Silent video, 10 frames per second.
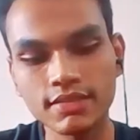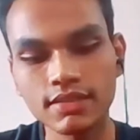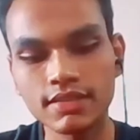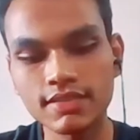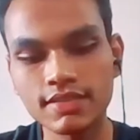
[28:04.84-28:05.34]

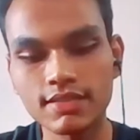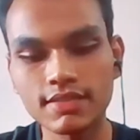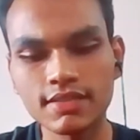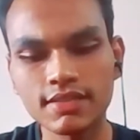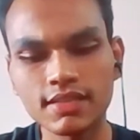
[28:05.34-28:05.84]
That's another
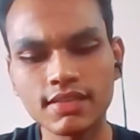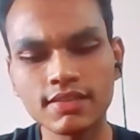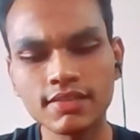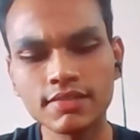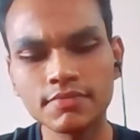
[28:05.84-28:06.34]
thing
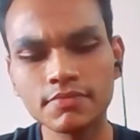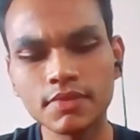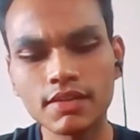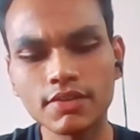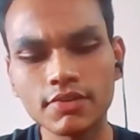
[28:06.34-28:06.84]
our
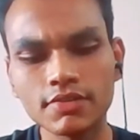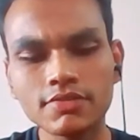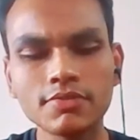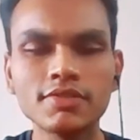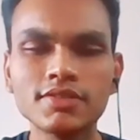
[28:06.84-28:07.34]
doctors
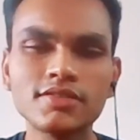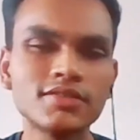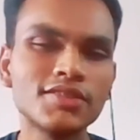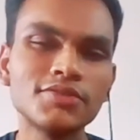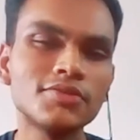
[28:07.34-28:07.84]
told us, is
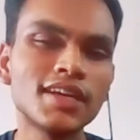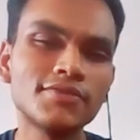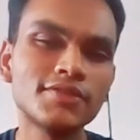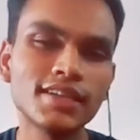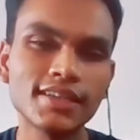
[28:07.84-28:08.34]
that you don't
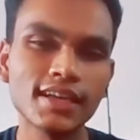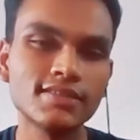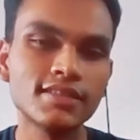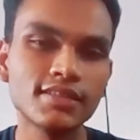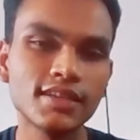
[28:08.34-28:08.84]
have to get
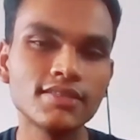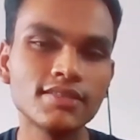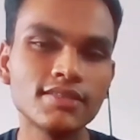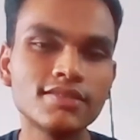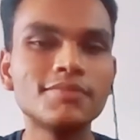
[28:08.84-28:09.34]
tested again,
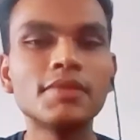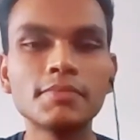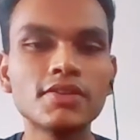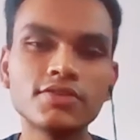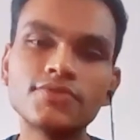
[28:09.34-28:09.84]
and simply
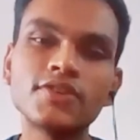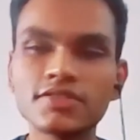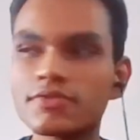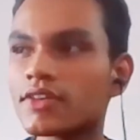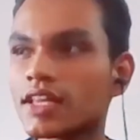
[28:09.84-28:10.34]
because
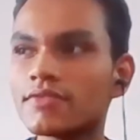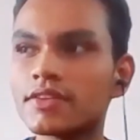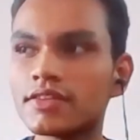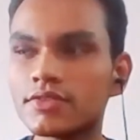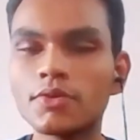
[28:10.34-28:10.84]
first of all
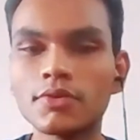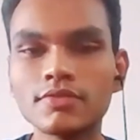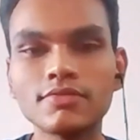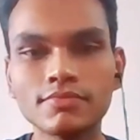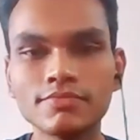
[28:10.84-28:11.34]
the
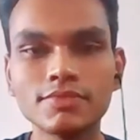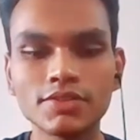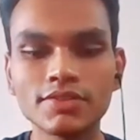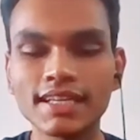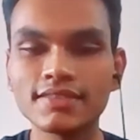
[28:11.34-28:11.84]
whole
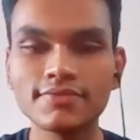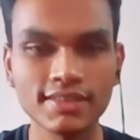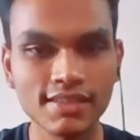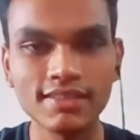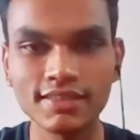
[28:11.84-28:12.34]
testing
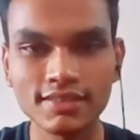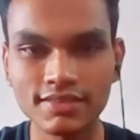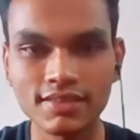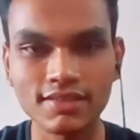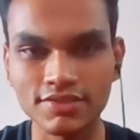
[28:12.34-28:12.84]
facility is
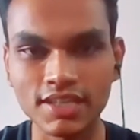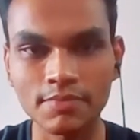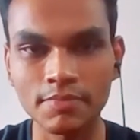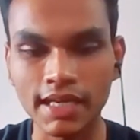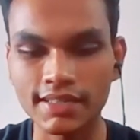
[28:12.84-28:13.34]

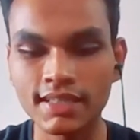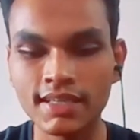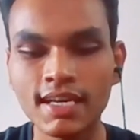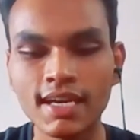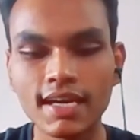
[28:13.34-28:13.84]
jam-packed,
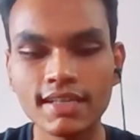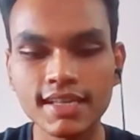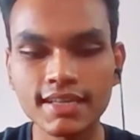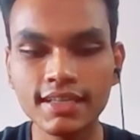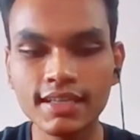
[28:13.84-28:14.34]
right. And
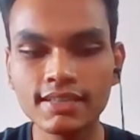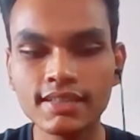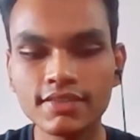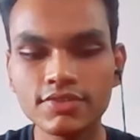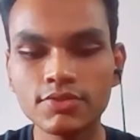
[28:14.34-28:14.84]
secondly,
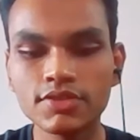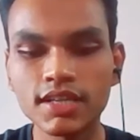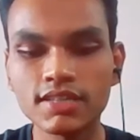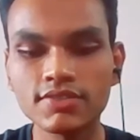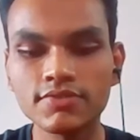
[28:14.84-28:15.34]
there is no
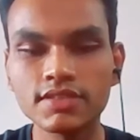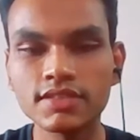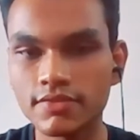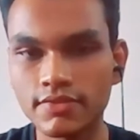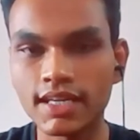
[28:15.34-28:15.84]
chance of it
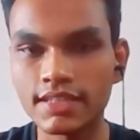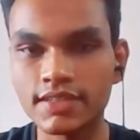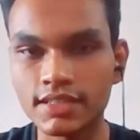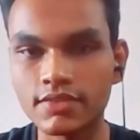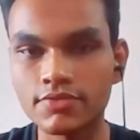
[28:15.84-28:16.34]

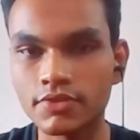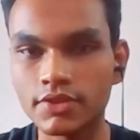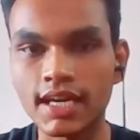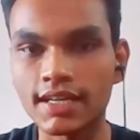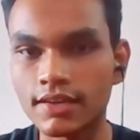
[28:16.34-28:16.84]
surviving for
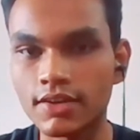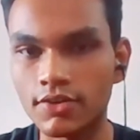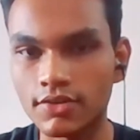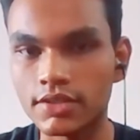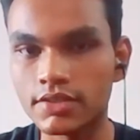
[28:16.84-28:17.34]
that long,